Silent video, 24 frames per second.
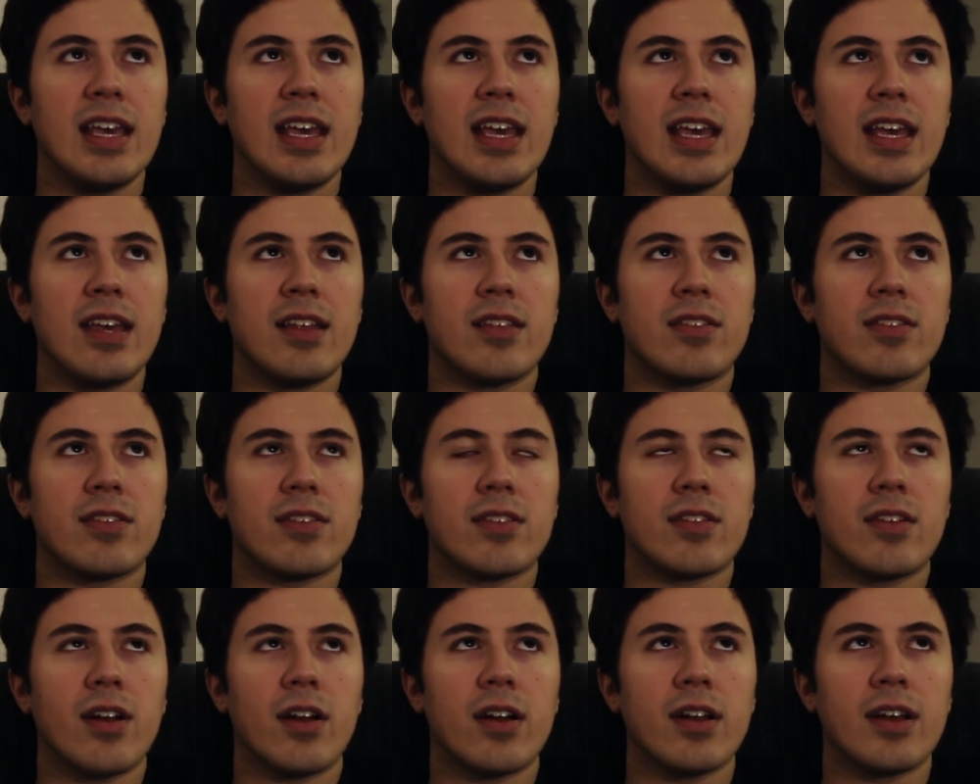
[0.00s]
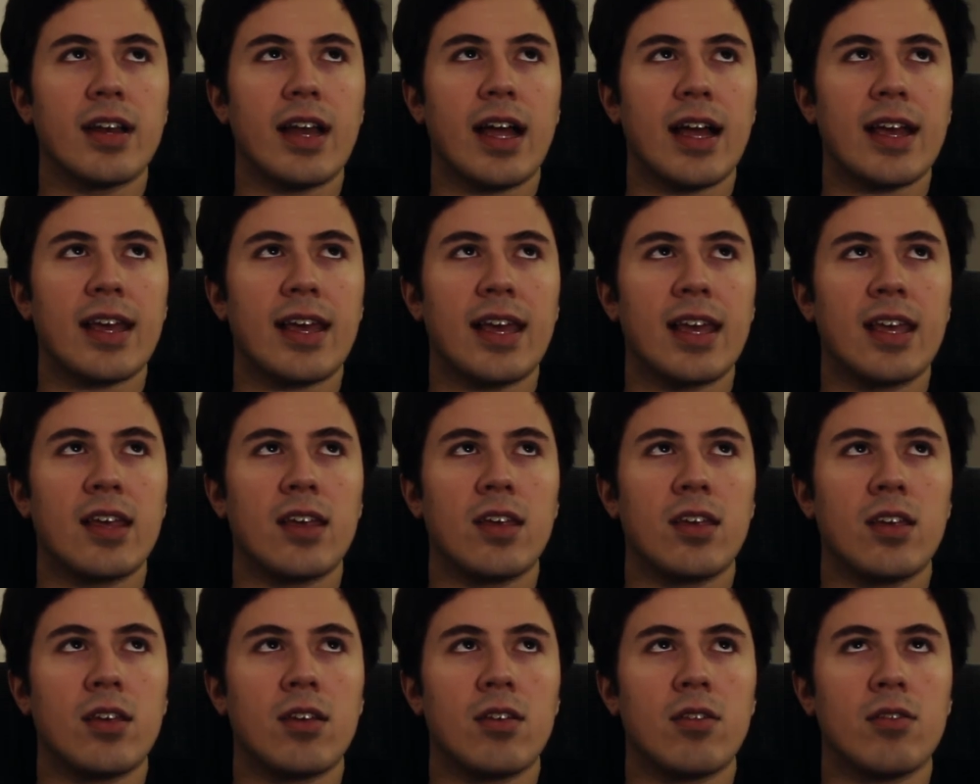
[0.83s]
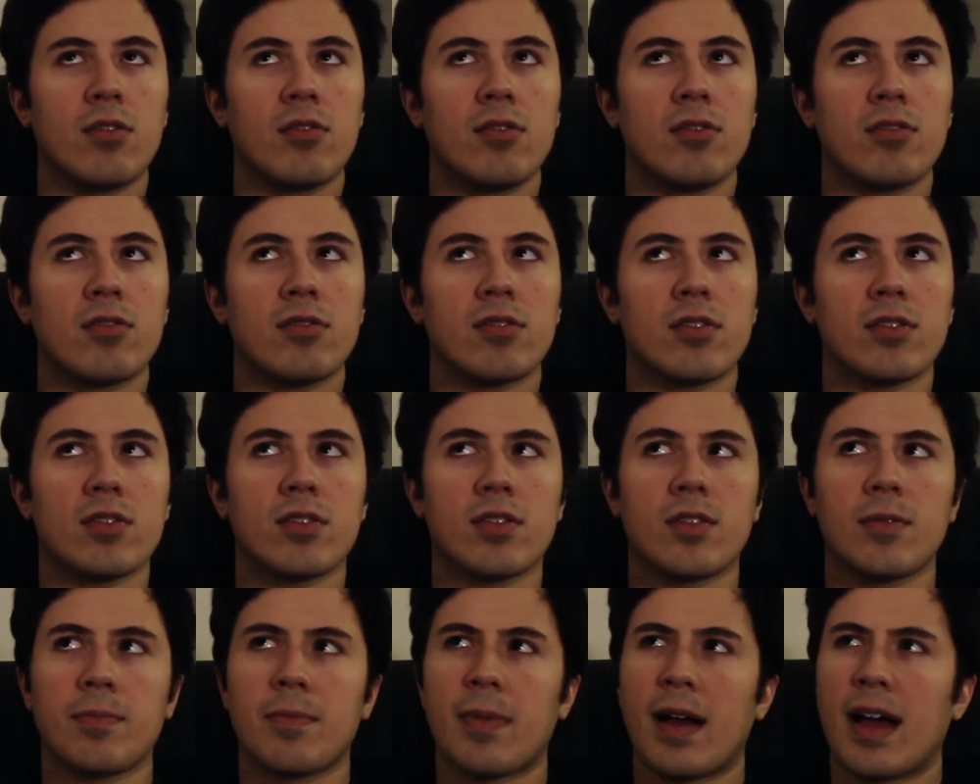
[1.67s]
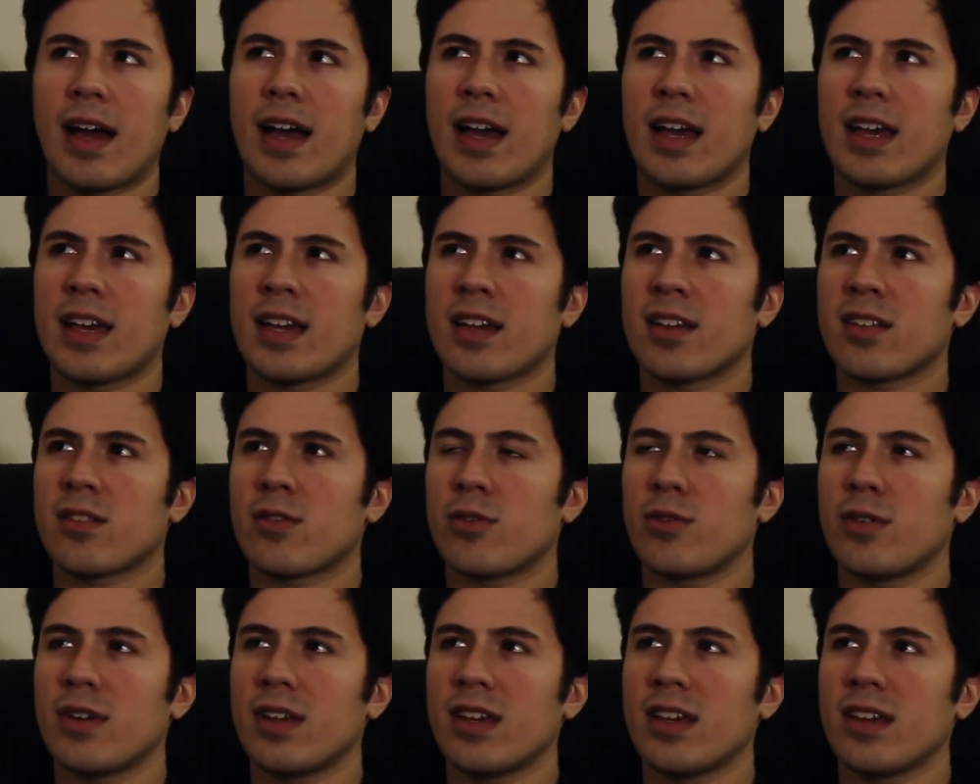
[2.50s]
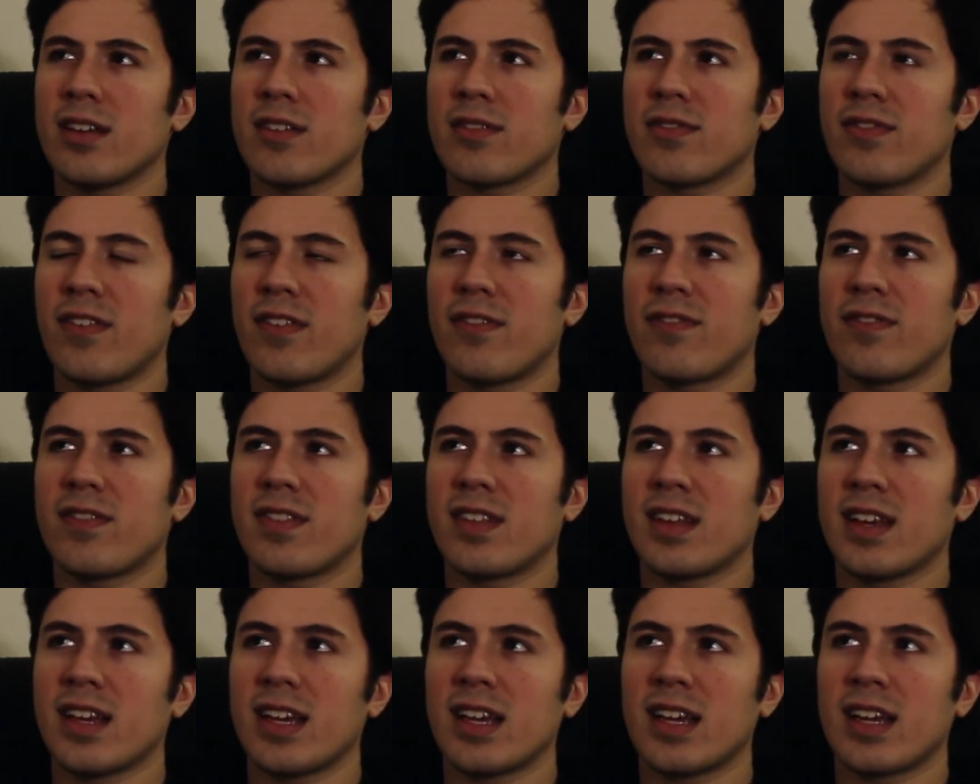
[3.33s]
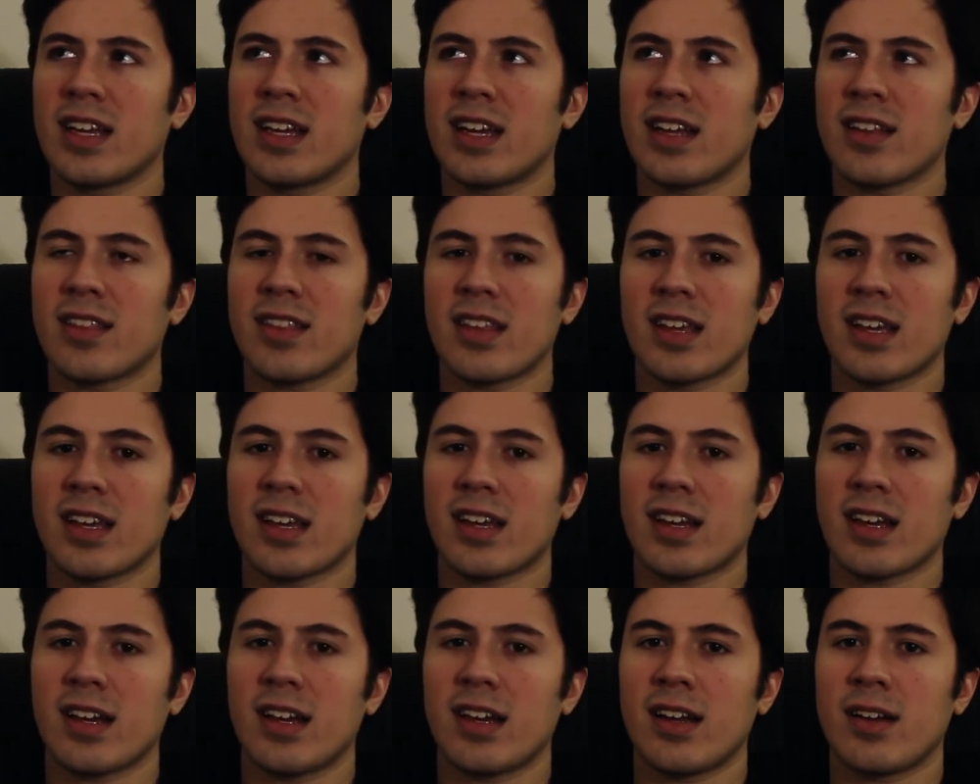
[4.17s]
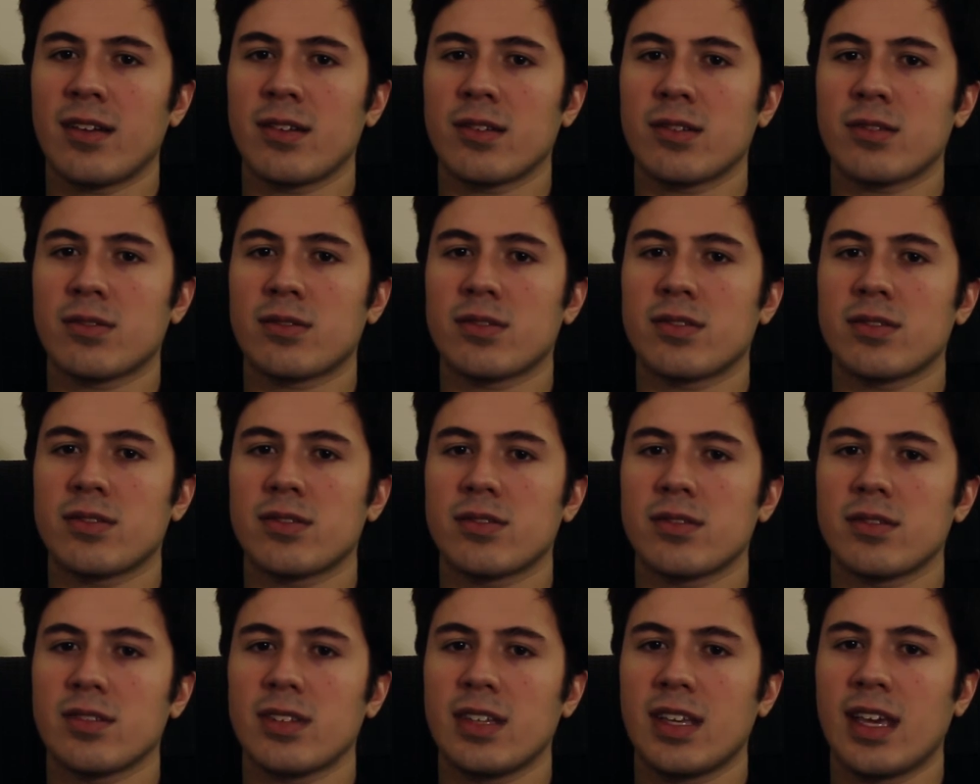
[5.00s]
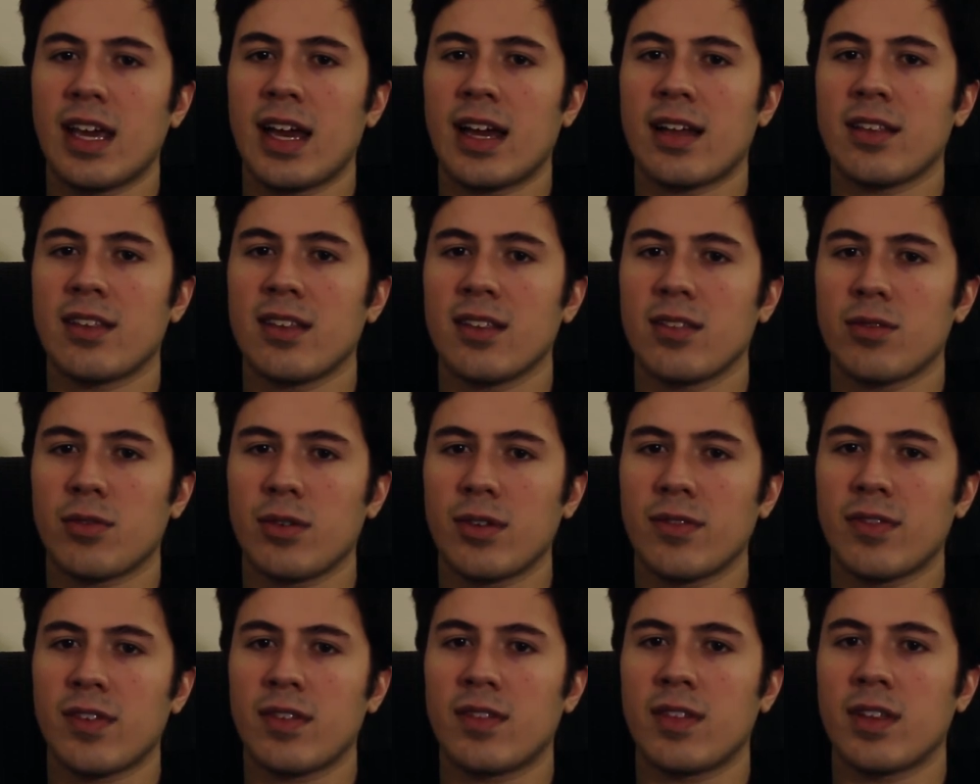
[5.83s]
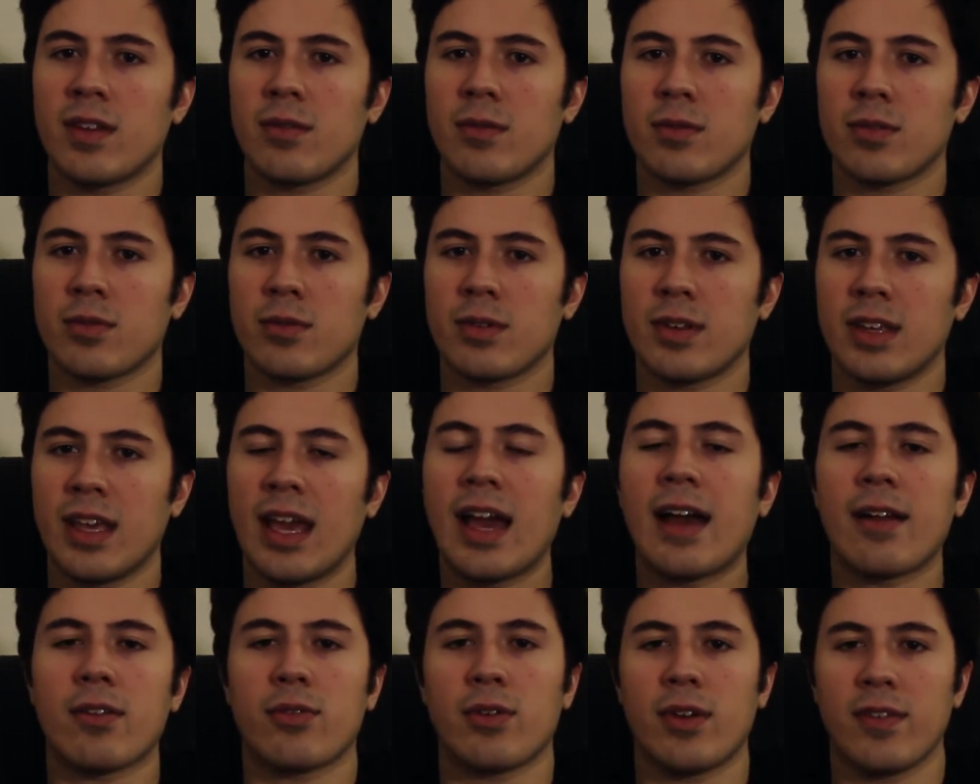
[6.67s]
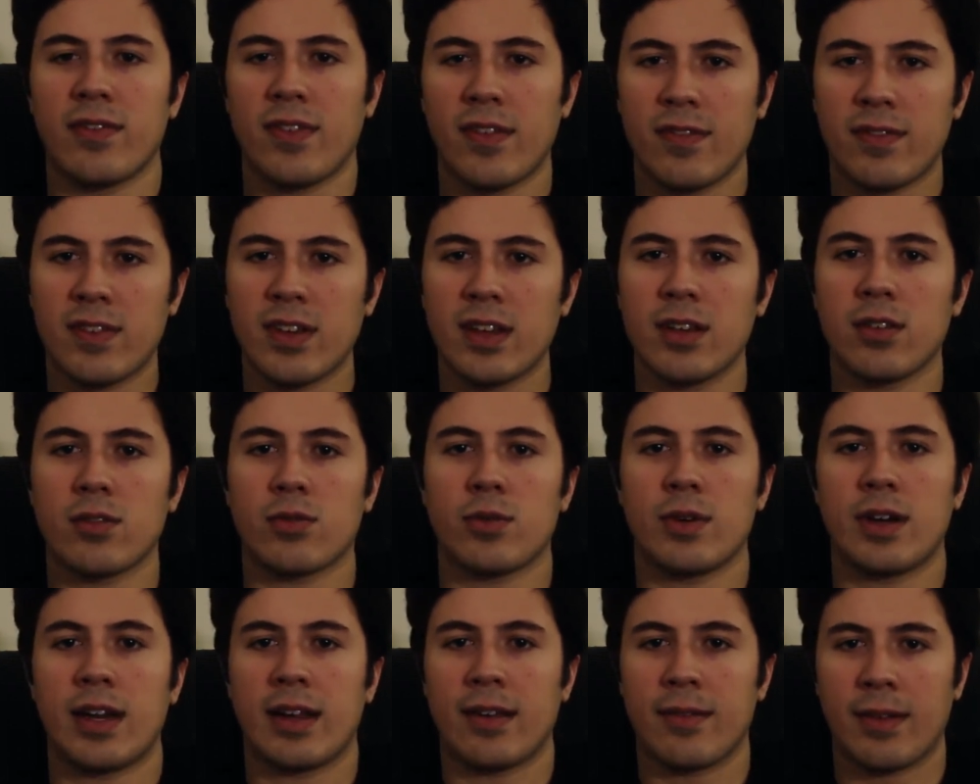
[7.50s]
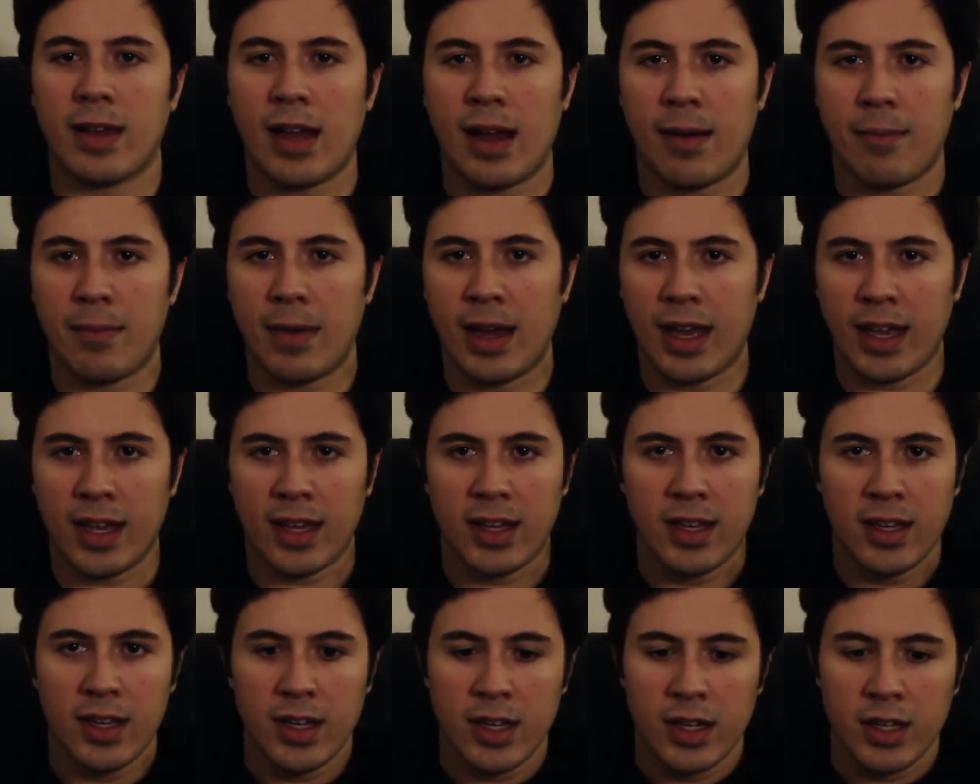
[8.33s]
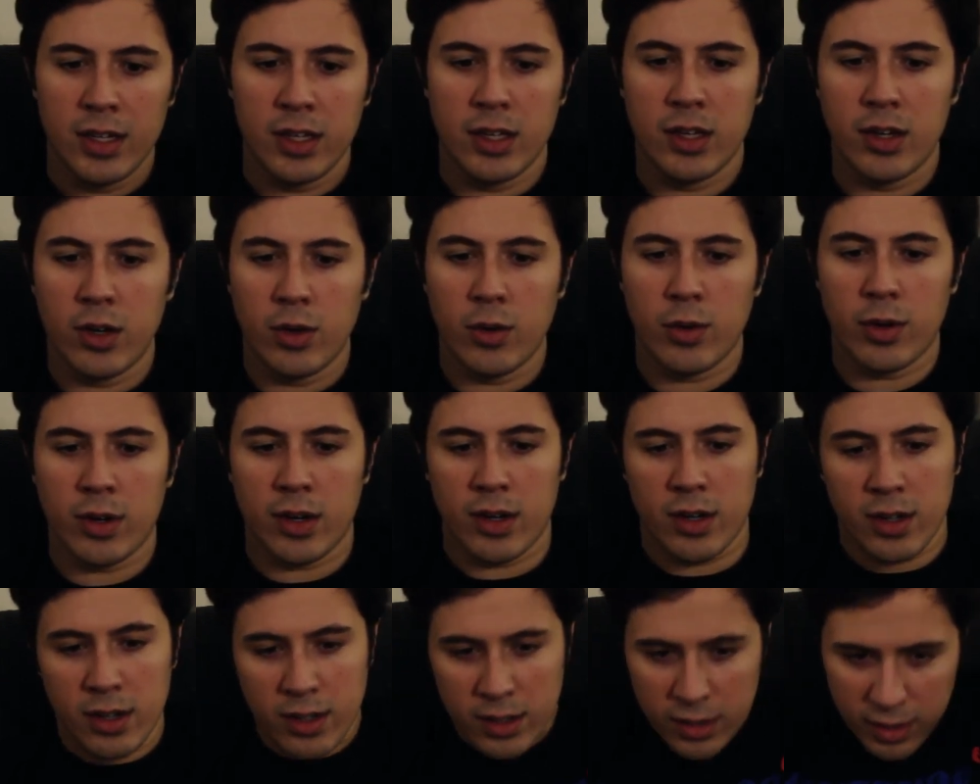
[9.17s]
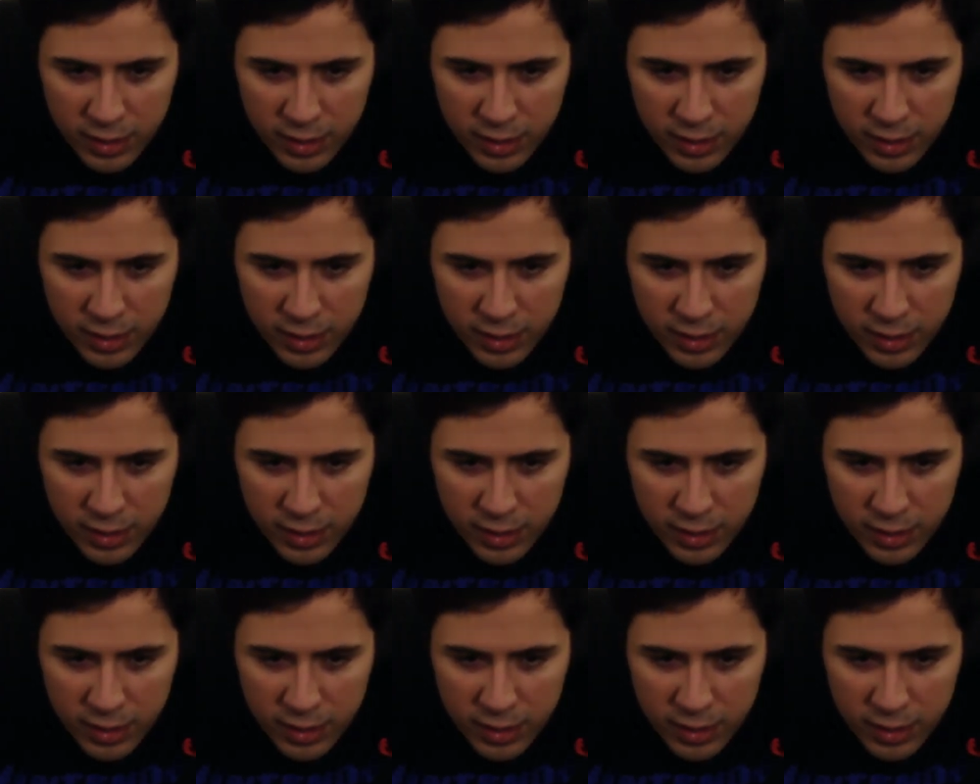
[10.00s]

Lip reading: it started not getting used by 2015, I think. I think 2015 was when. Yeah, 2015 is when I got my newer